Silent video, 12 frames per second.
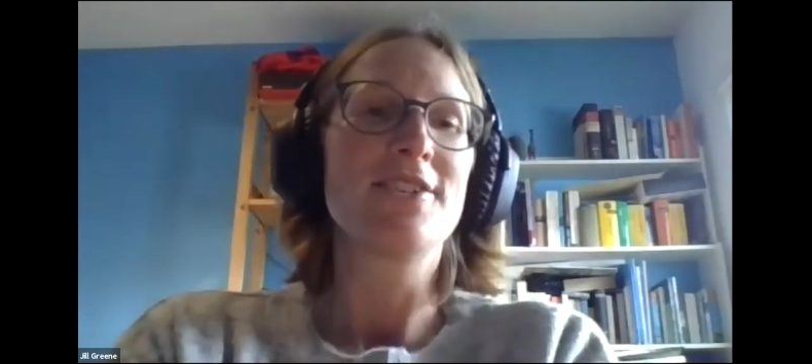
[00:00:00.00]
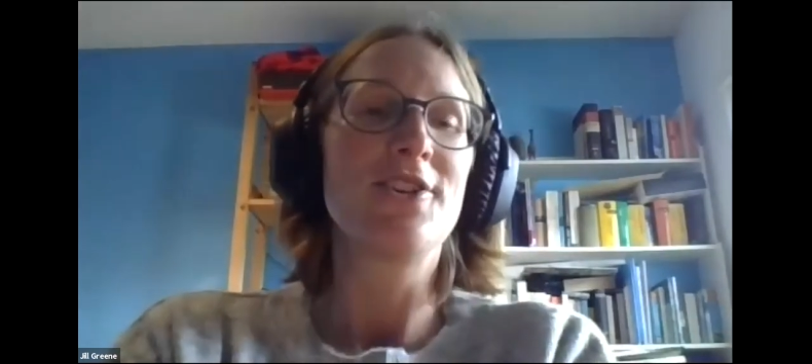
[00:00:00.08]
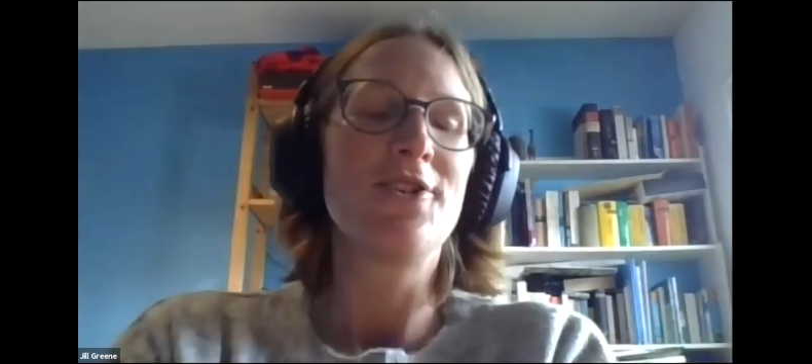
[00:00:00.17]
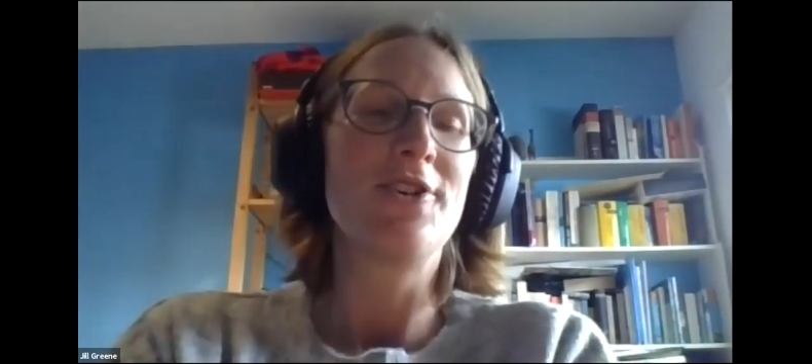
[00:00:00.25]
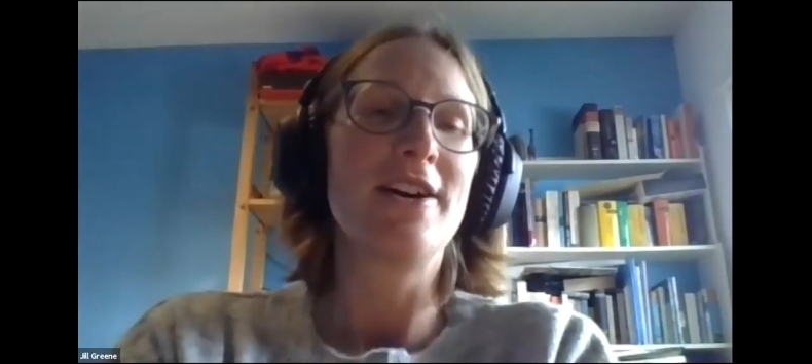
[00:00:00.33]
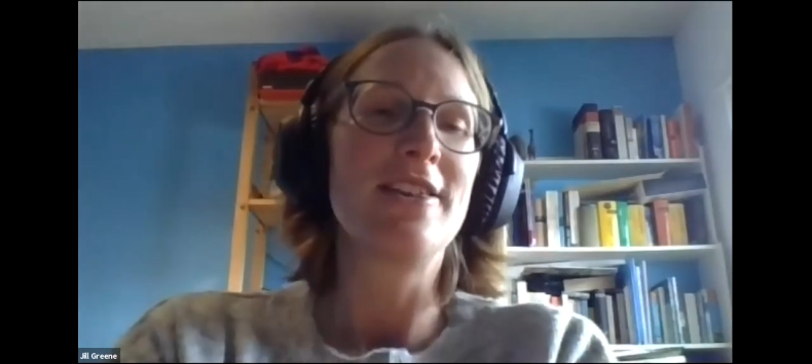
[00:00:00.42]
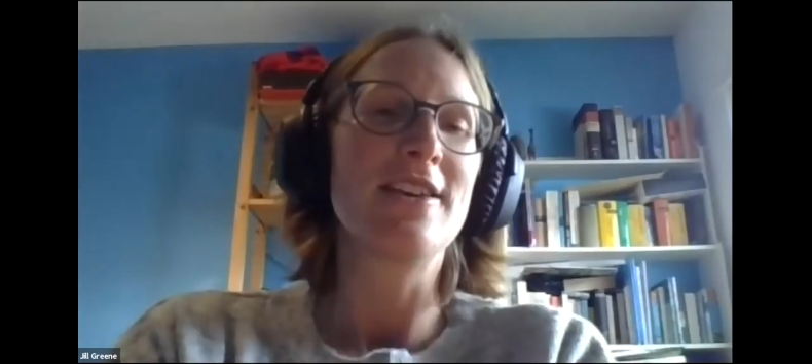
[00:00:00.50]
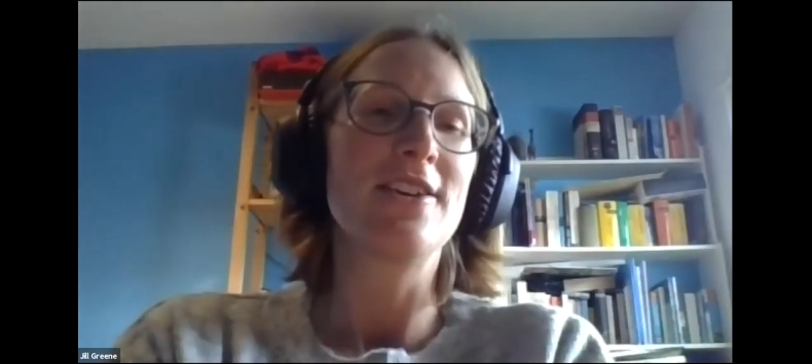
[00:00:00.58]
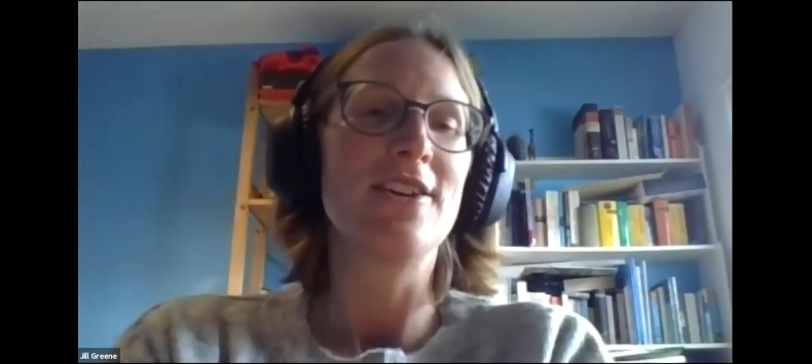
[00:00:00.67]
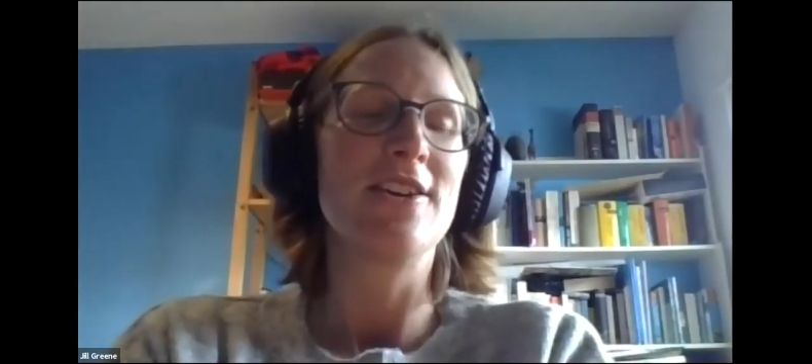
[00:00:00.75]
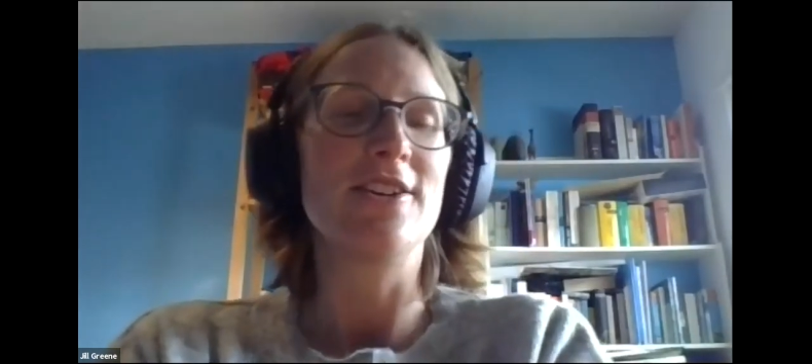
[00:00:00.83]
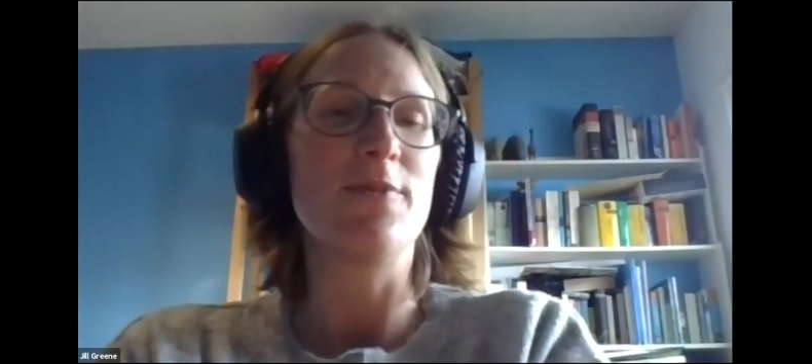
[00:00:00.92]
So I
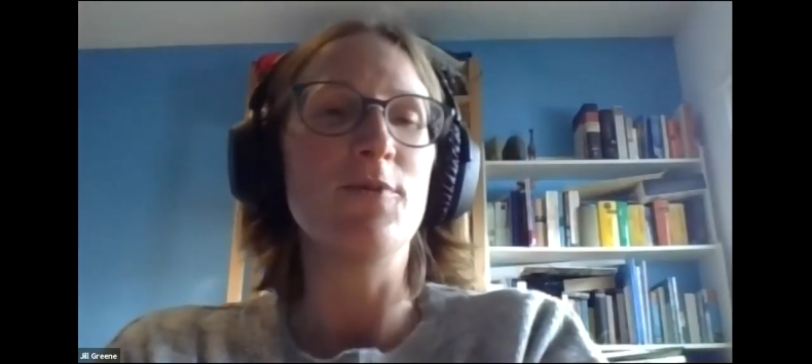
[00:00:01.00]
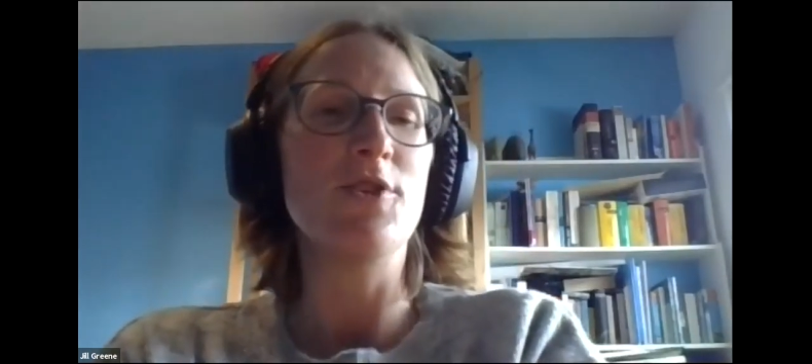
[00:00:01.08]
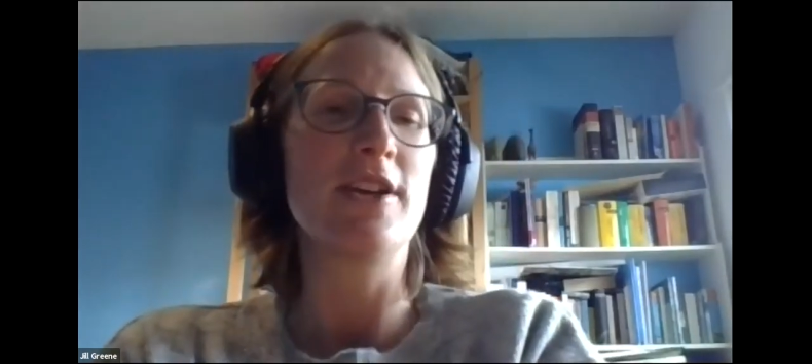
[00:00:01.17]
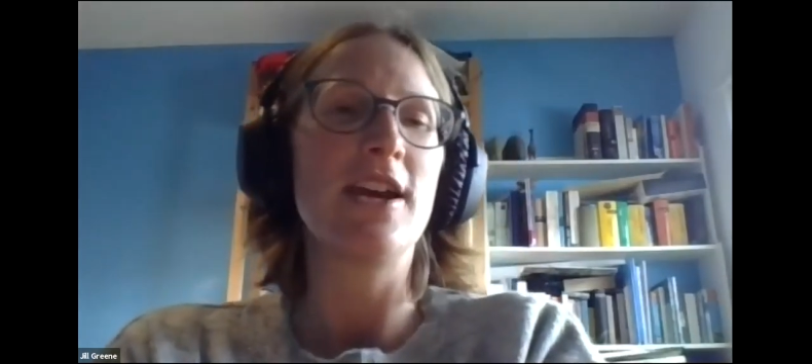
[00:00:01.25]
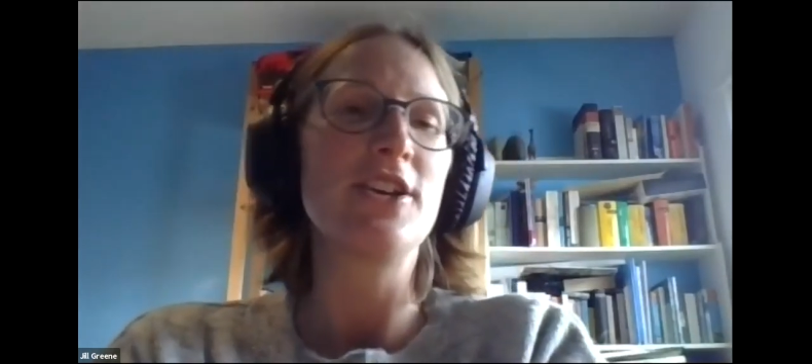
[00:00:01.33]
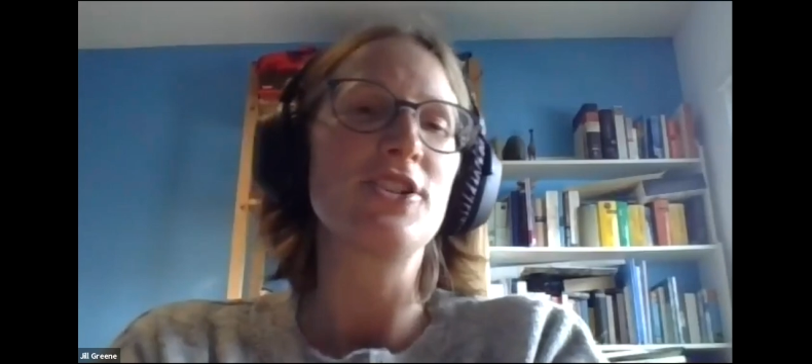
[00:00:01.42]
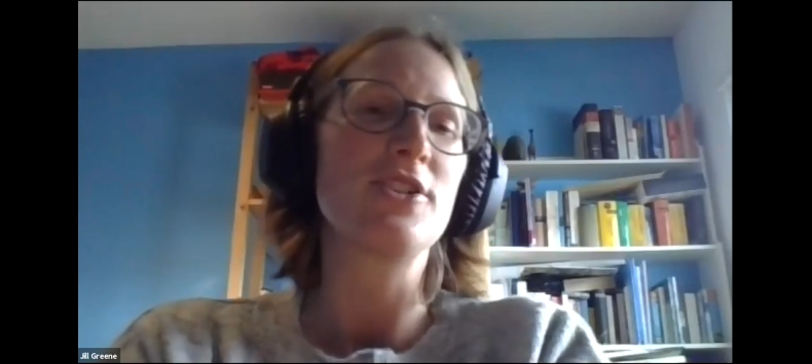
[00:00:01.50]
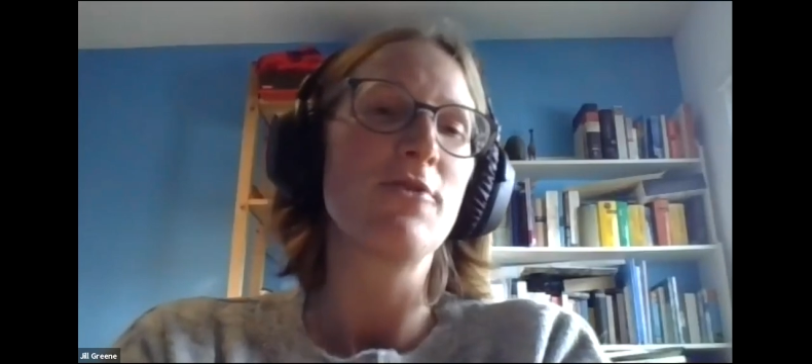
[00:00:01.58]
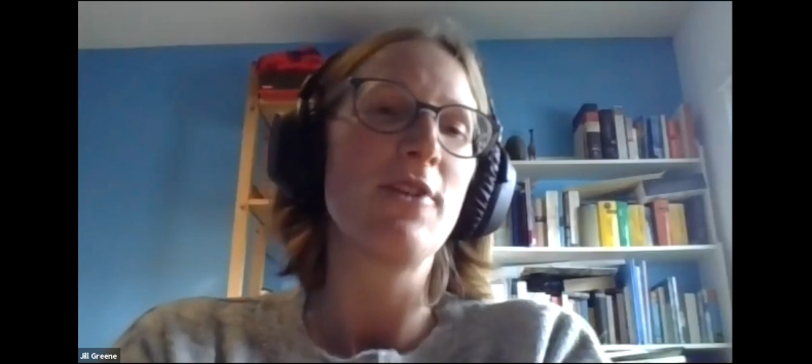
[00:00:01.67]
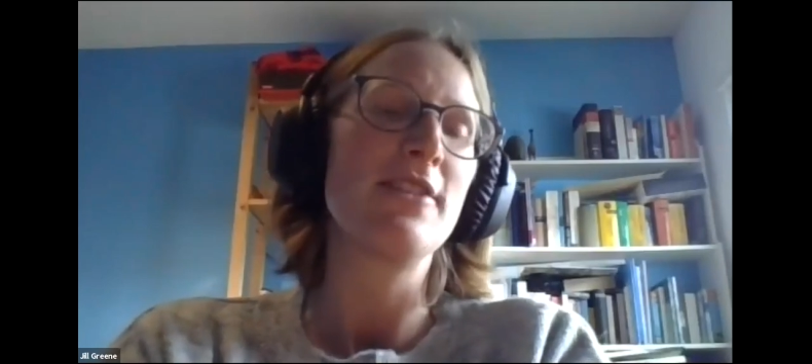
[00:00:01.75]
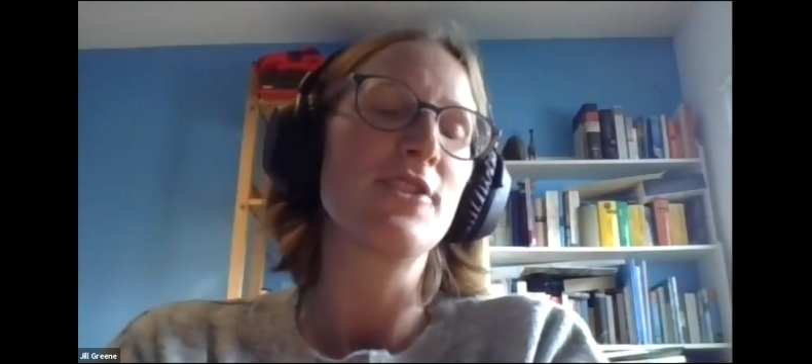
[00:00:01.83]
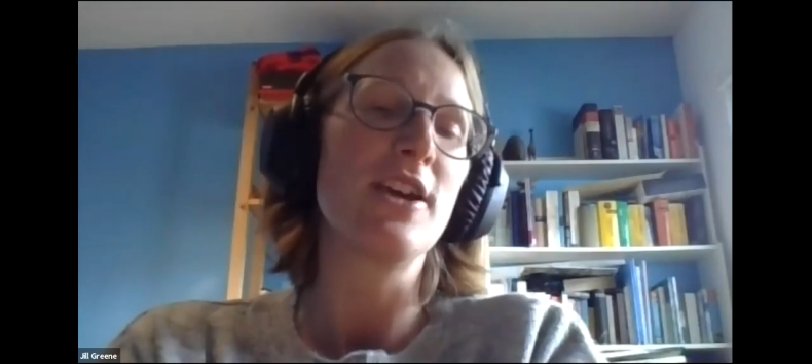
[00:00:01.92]
think the communication around,